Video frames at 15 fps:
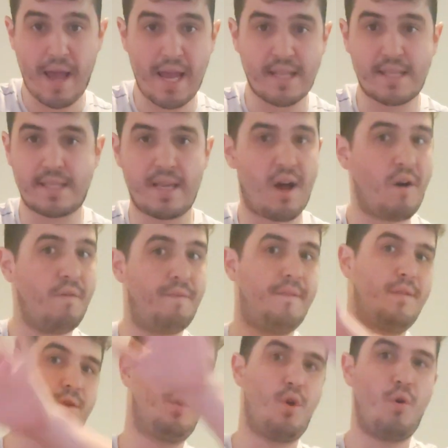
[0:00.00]
by
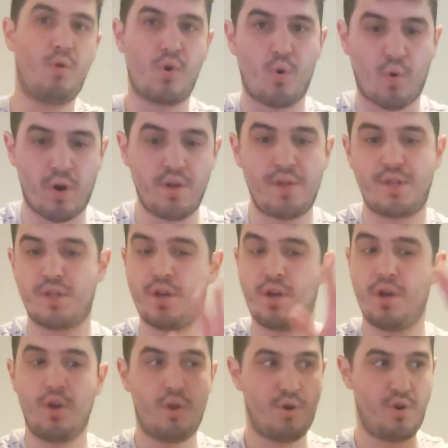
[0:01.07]
itself, no chords,
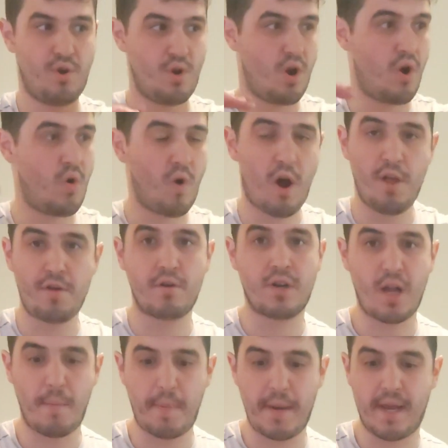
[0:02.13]
no other
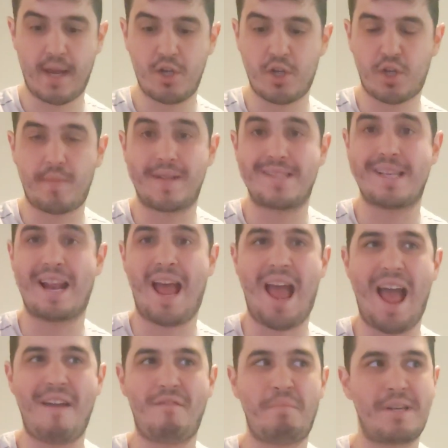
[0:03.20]
accompanying instruments, and
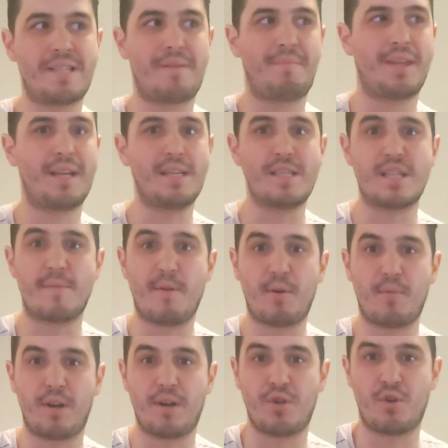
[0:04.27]
have it be something
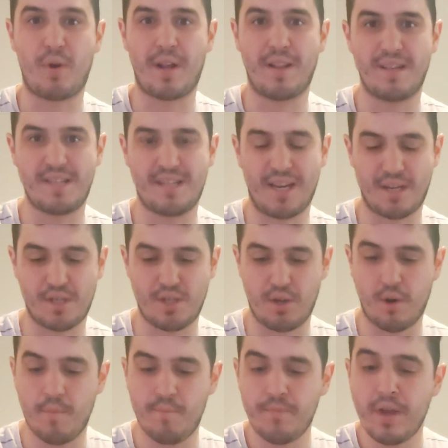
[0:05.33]
someone would enjoy listening to.
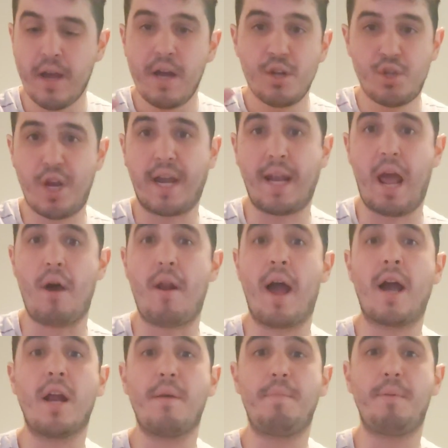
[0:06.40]
Check it out.
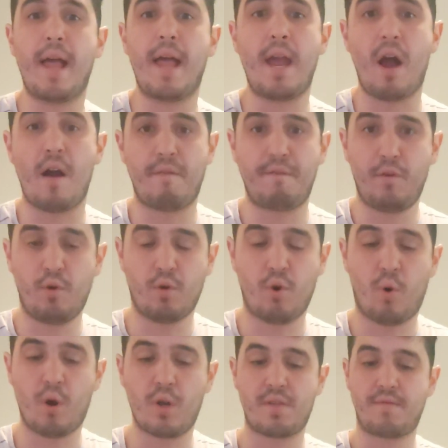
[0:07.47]
I'm going to play a full
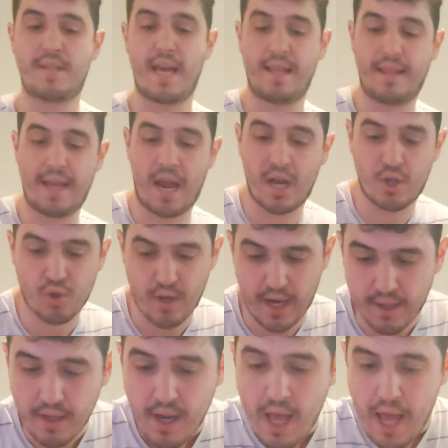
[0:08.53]
chorus of Take the A
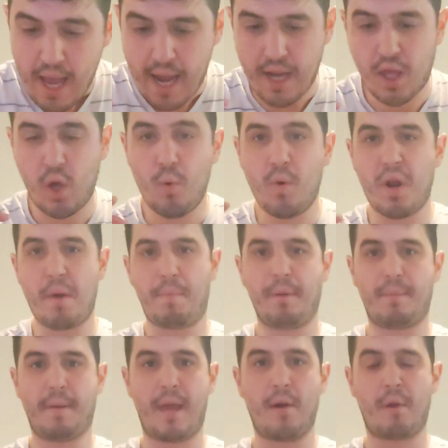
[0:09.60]
Train, and you want
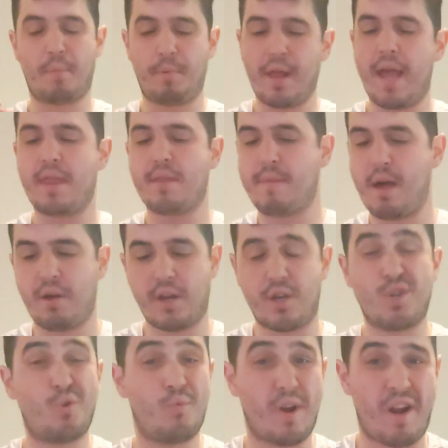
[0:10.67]
to be able to play the
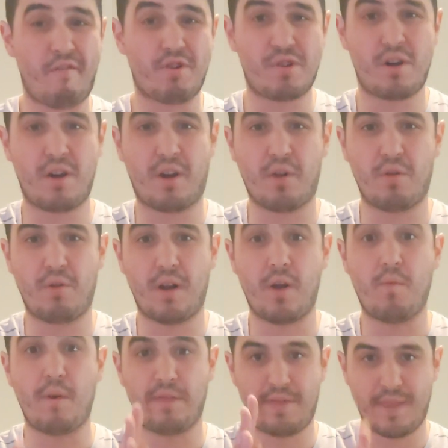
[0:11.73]
melody to whatever song you're
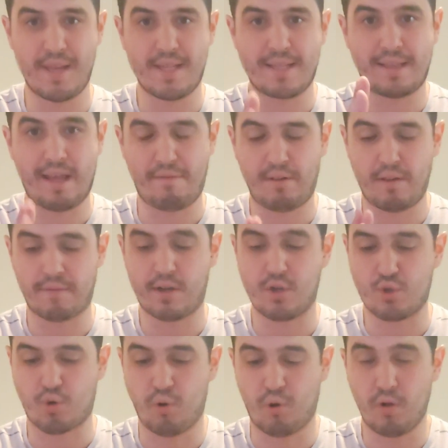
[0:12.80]
learning with this level of
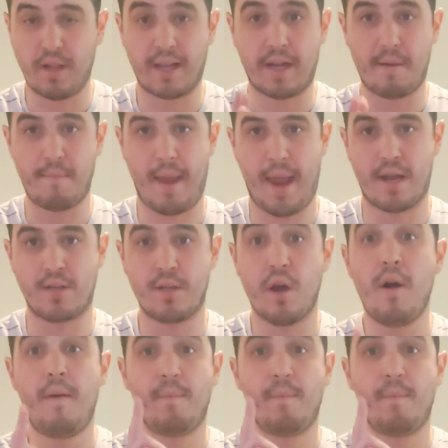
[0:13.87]
control and command.